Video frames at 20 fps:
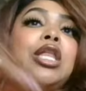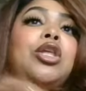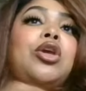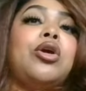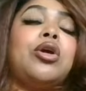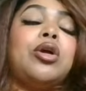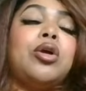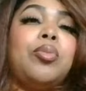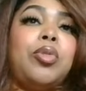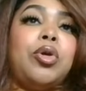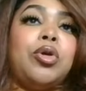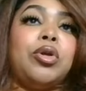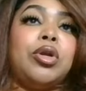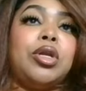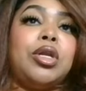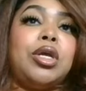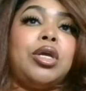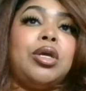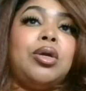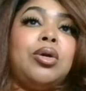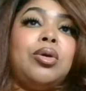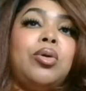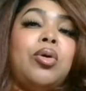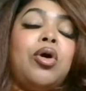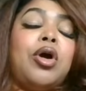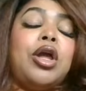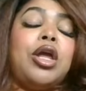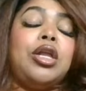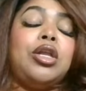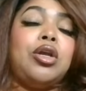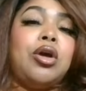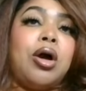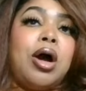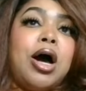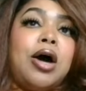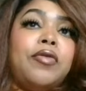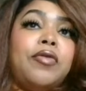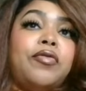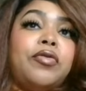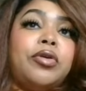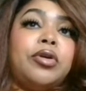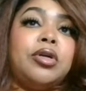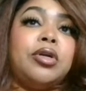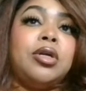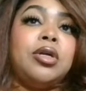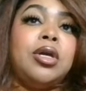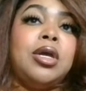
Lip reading: your community or in your offer.